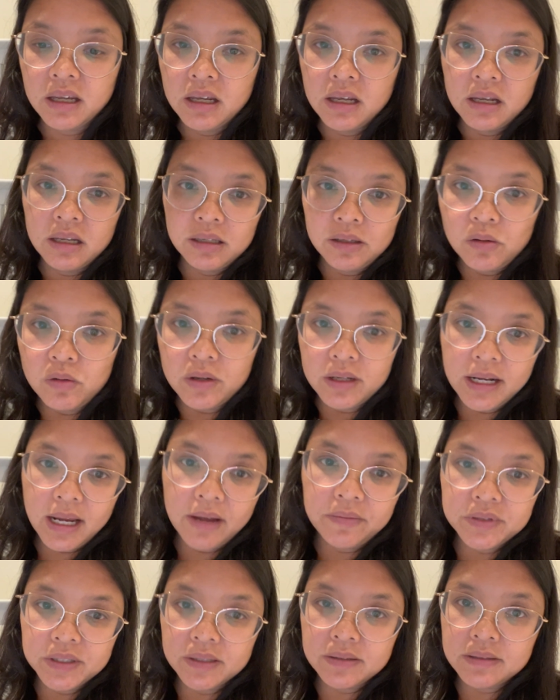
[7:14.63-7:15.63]
you can have
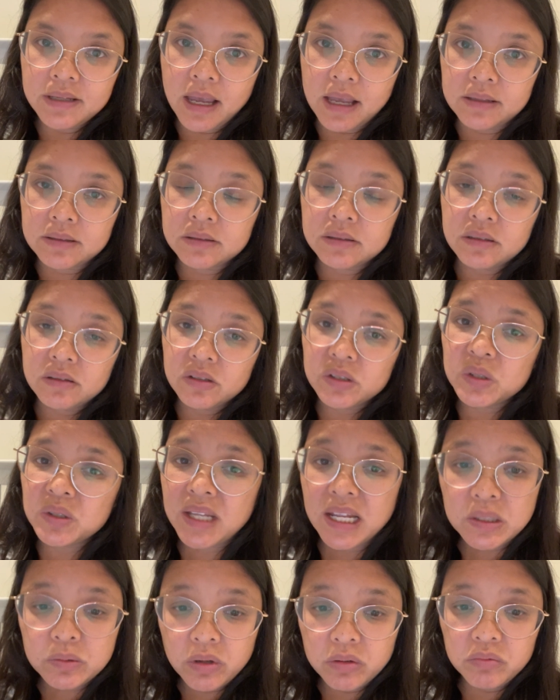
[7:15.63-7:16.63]
success. So
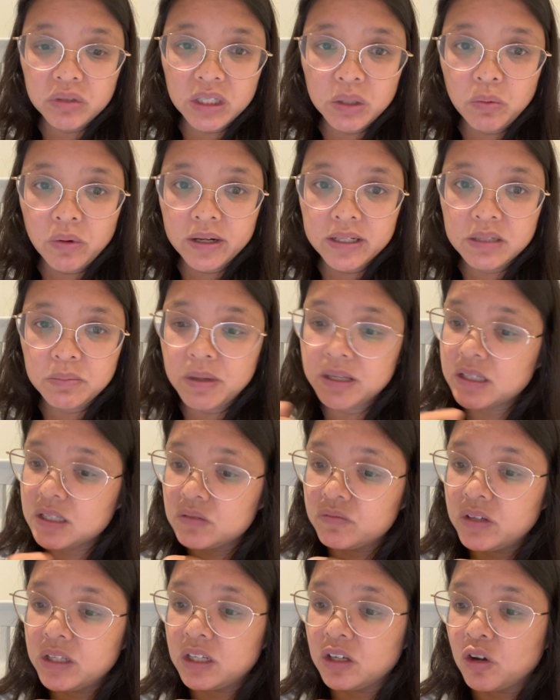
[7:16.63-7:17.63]
that's why I really wanted to make this
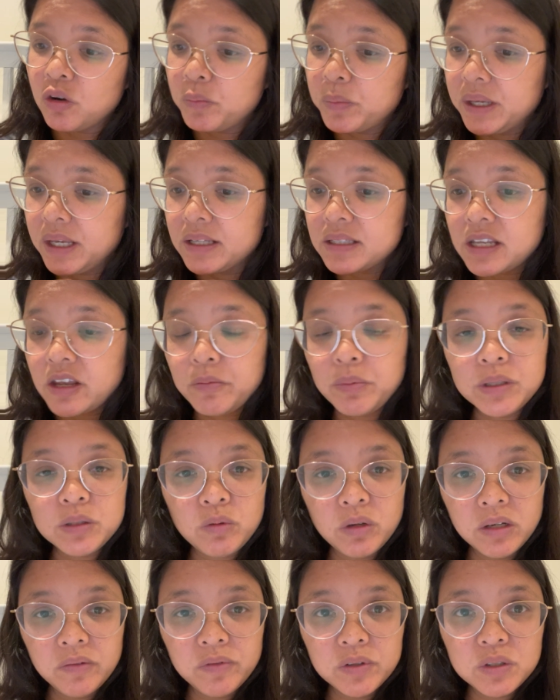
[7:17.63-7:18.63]
video because I've been
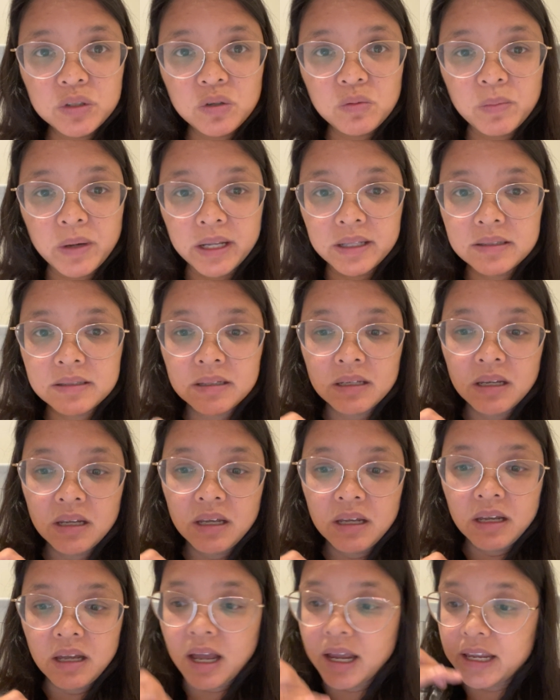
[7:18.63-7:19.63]
doing it for 2 months.
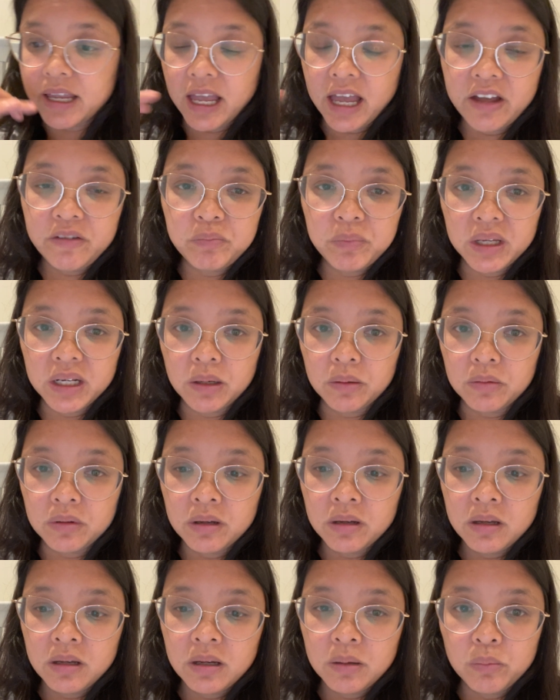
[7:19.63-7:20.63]
I have made a
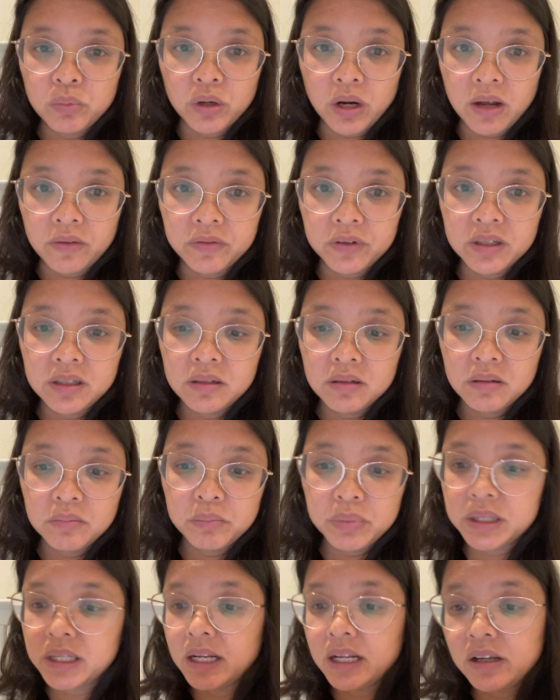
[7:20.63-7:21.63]
profit,
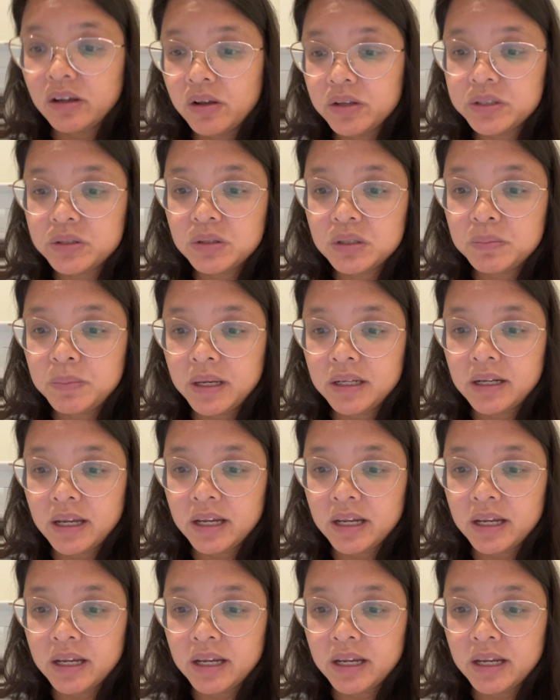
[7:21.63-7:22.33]
but then I also spent